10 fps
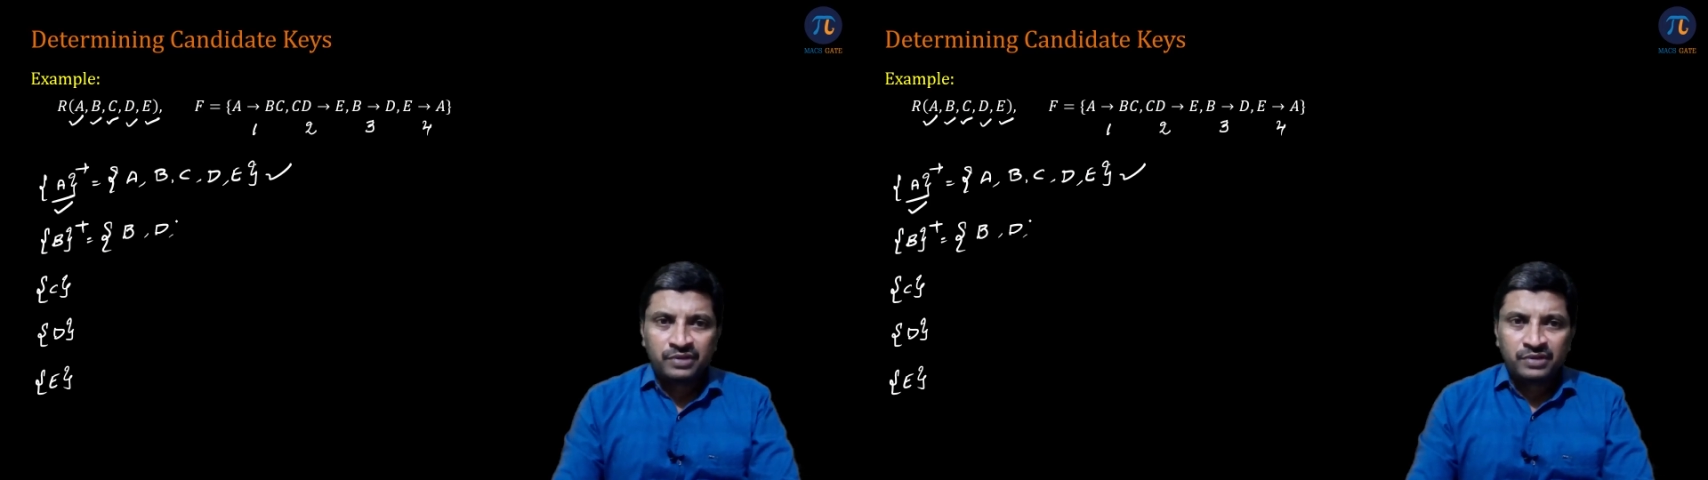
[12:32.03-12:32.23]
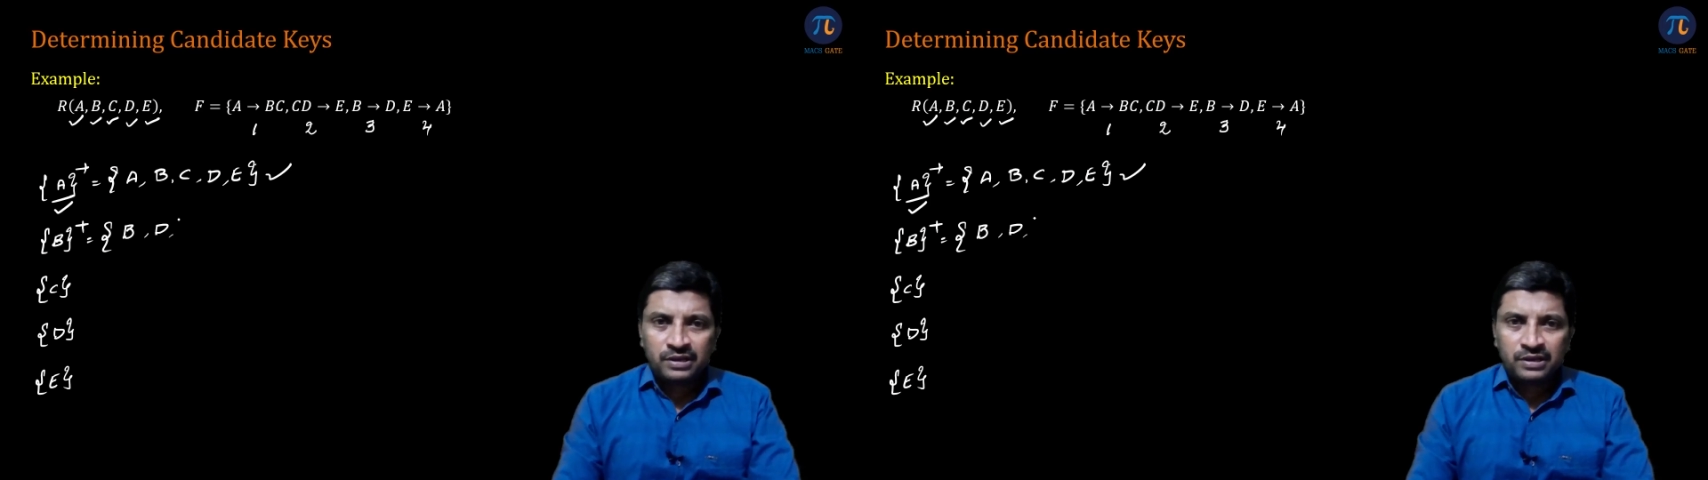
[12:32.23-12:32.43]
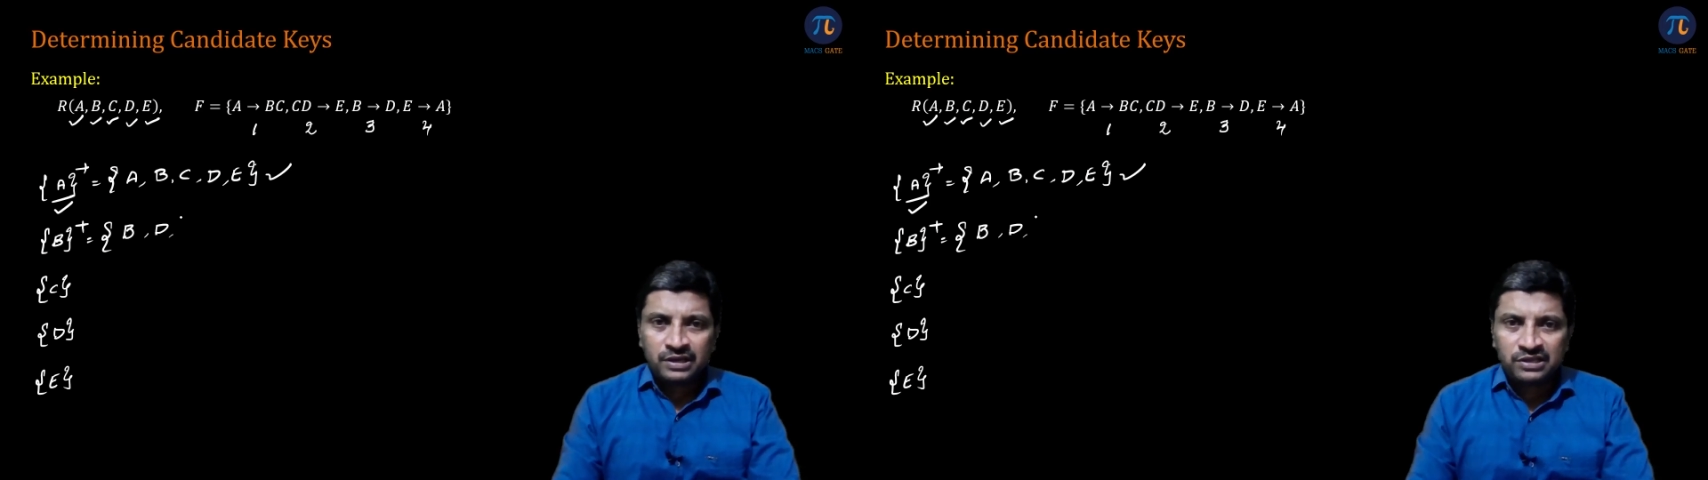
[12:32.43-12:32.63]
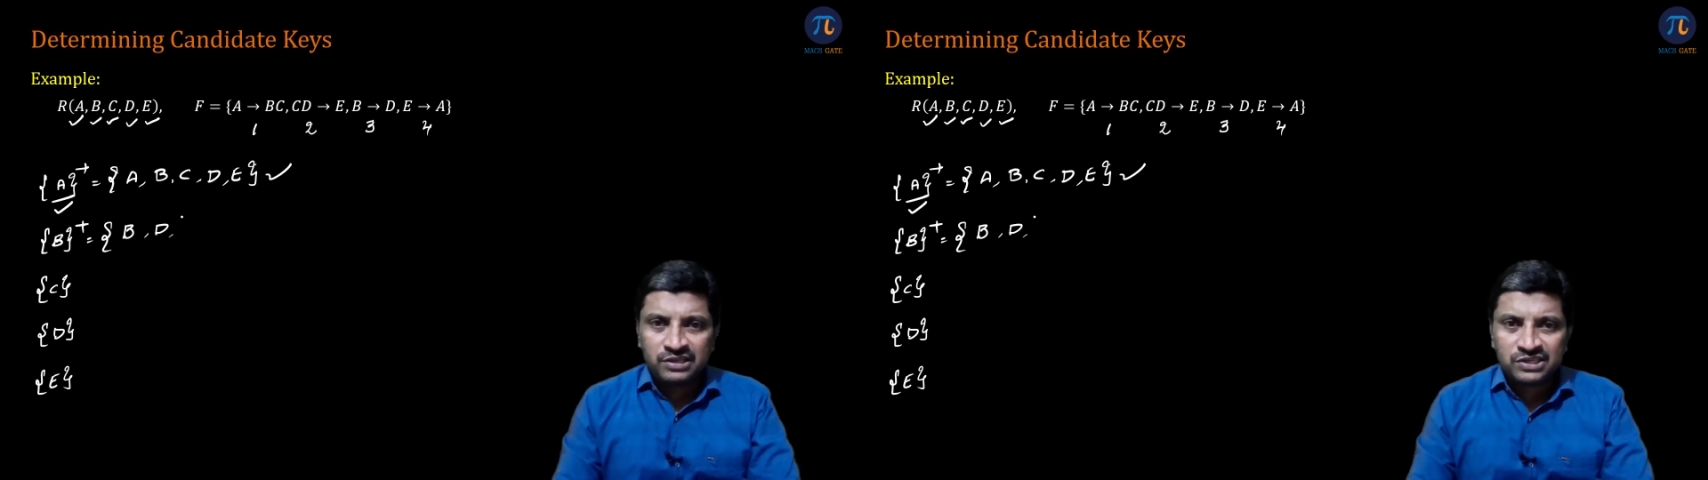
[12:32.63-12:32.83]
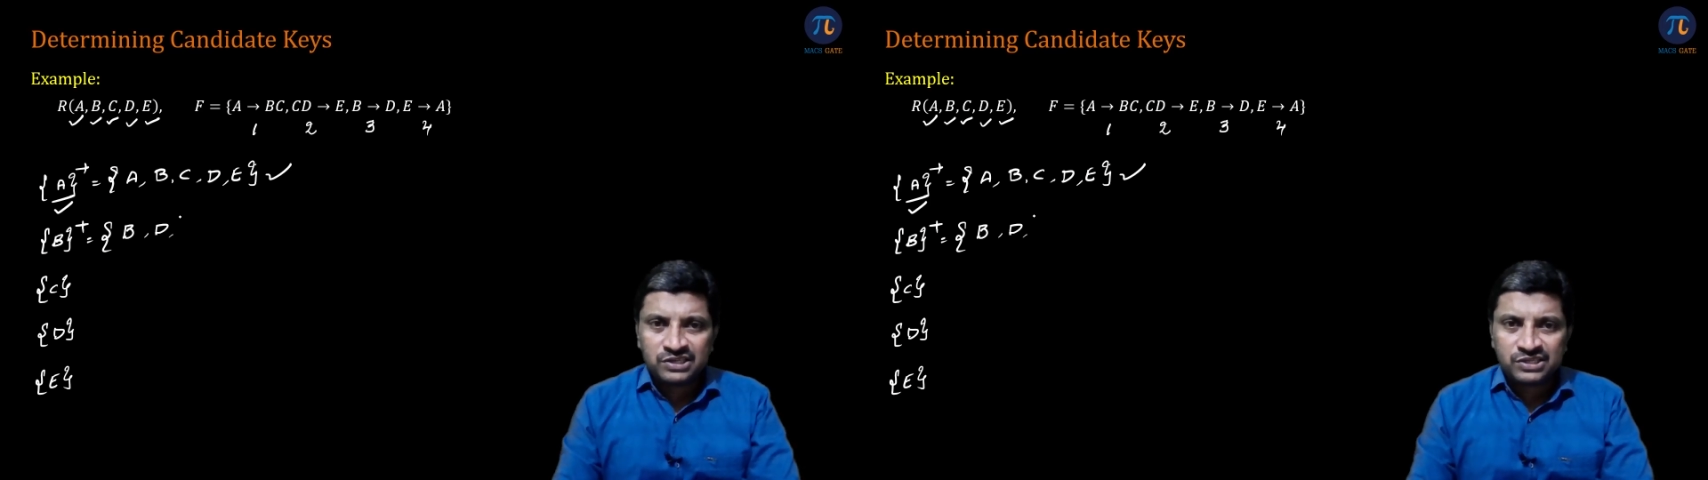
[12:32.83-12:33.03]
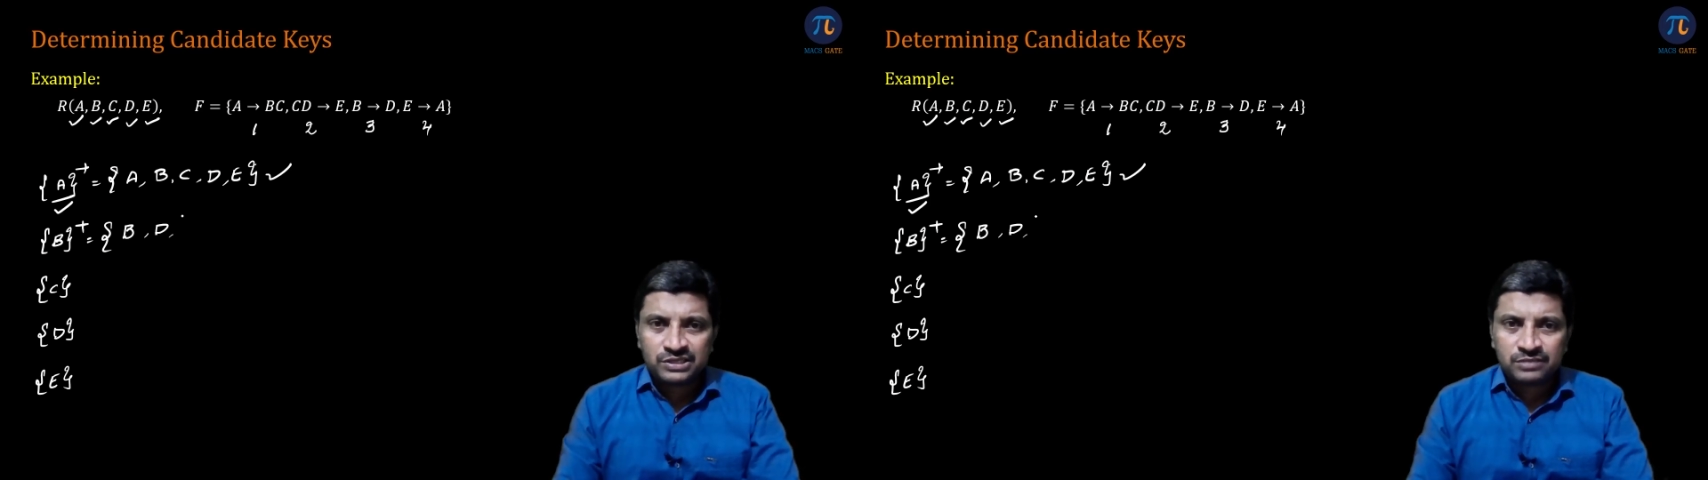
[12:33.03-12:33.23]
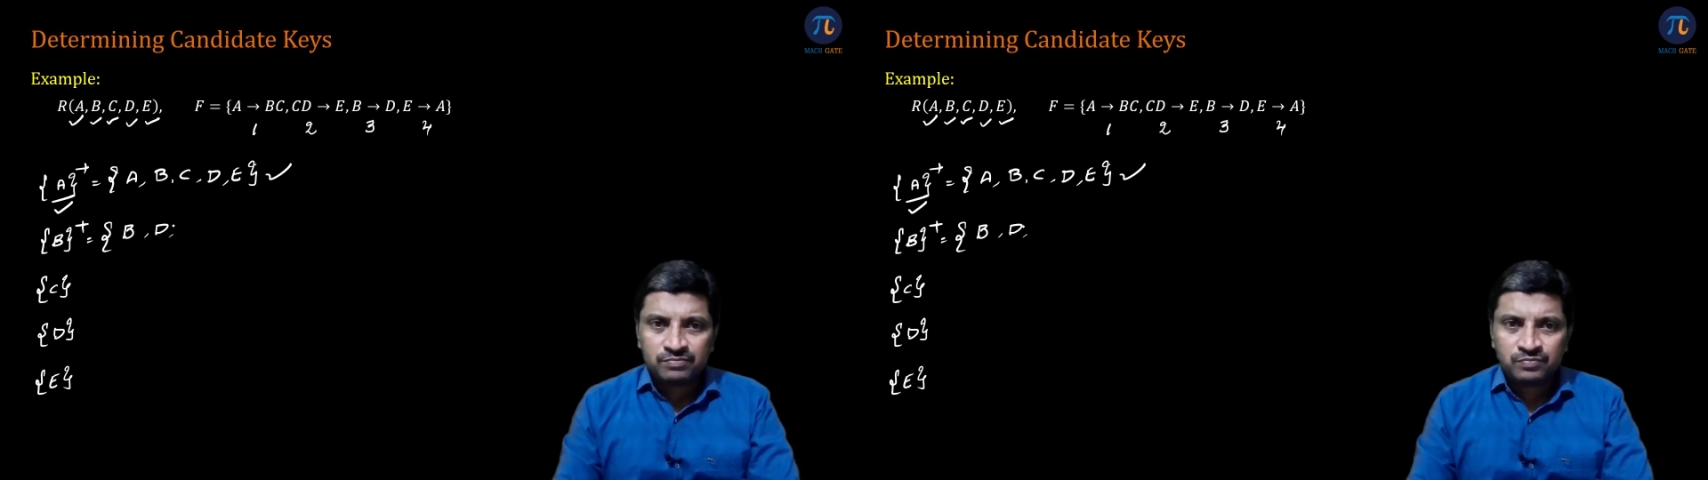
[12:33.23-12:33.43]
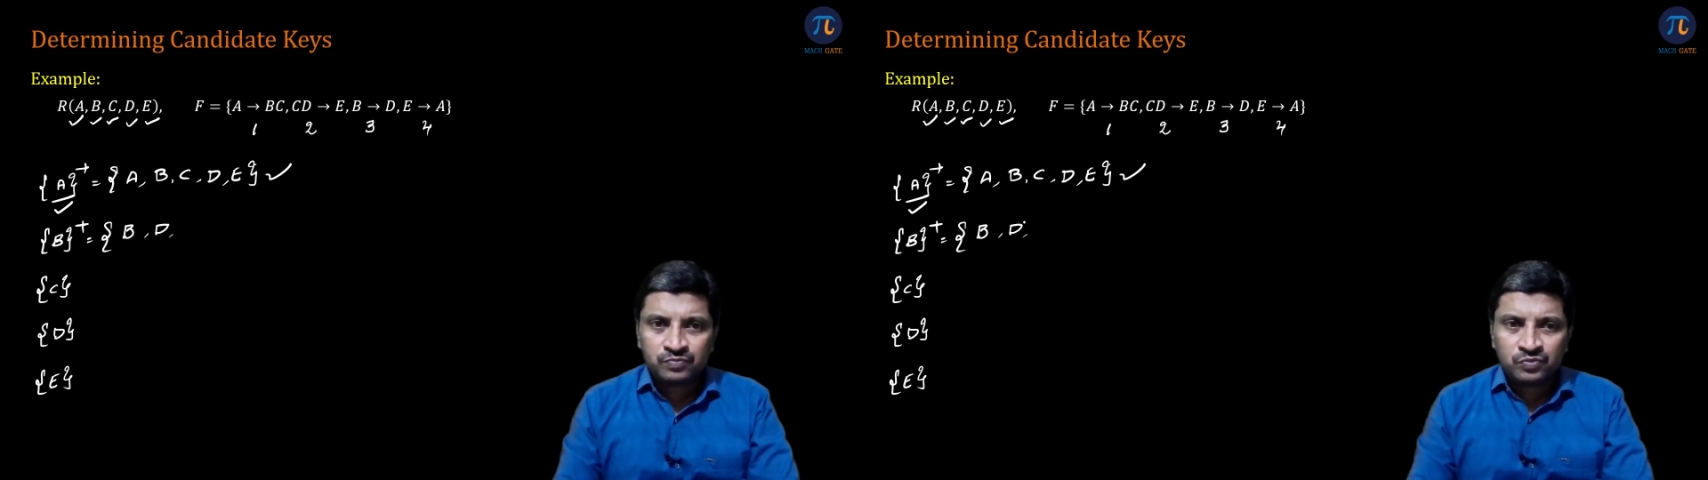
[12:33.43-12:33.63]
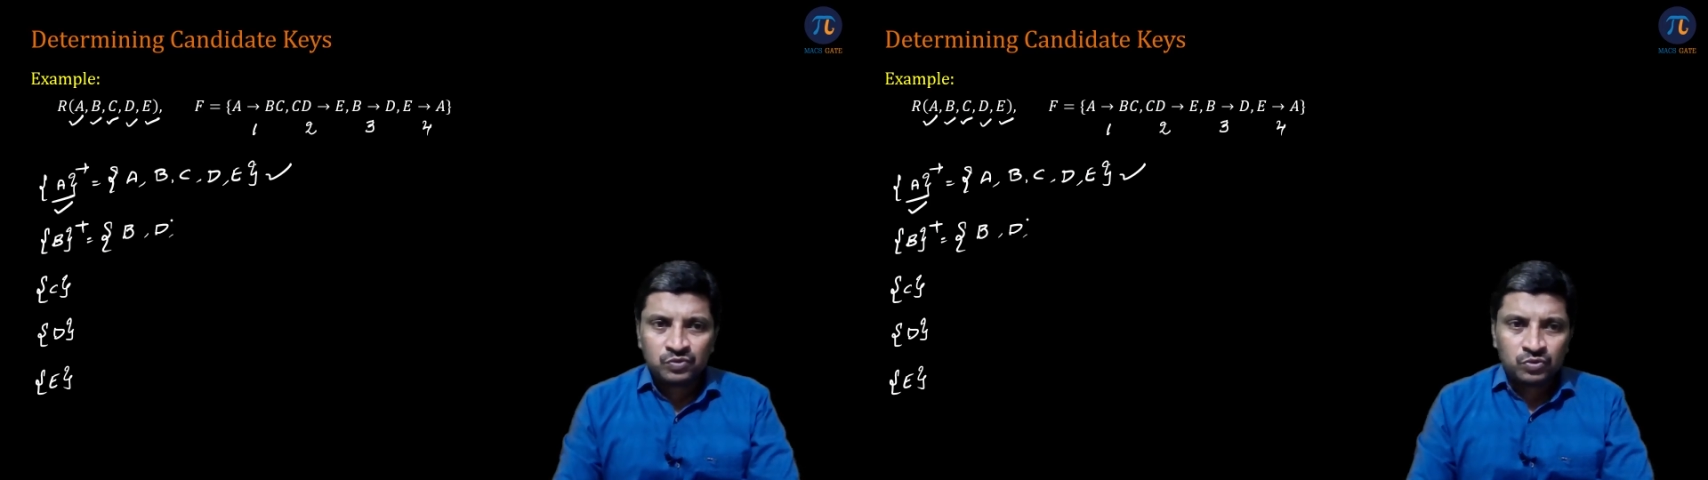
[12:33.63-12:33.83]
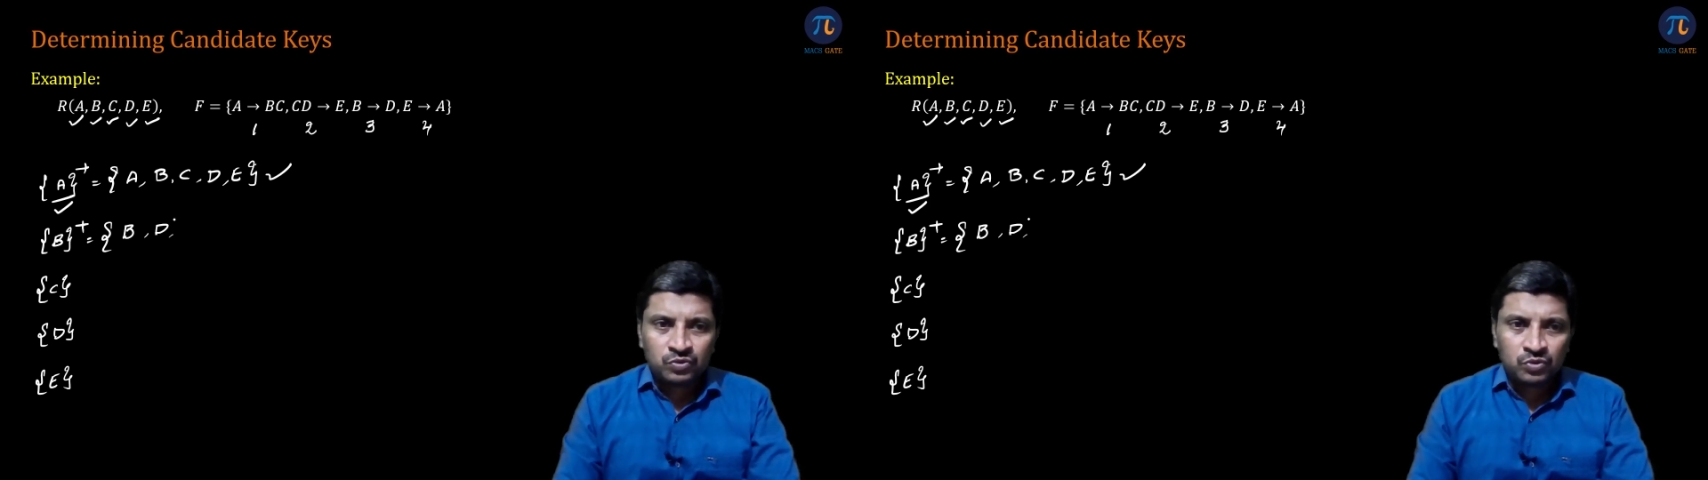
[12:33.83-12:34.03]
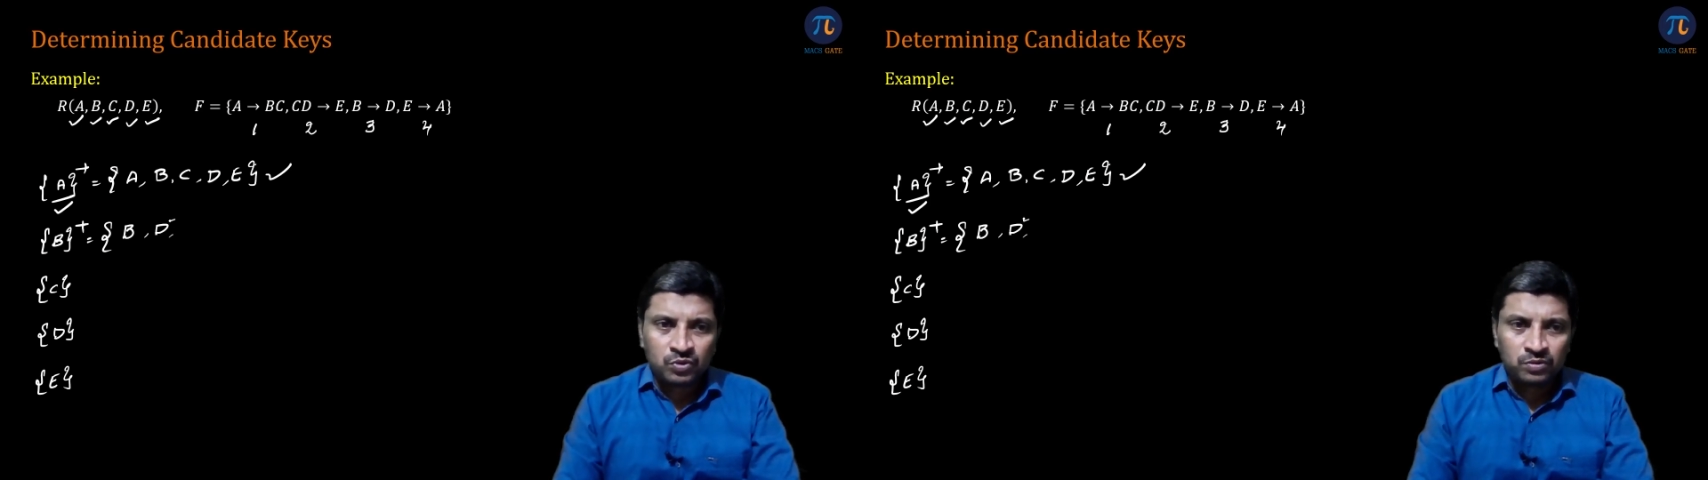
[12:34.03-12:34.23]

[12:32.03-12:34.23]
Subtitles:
Anything else? No.